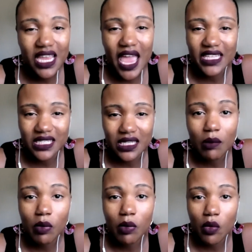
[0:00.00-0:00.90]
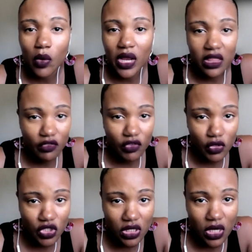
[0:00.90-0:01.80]
at some point in the
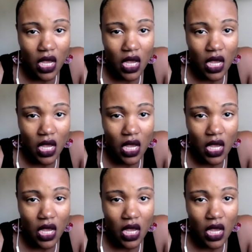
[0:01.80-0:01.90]
future.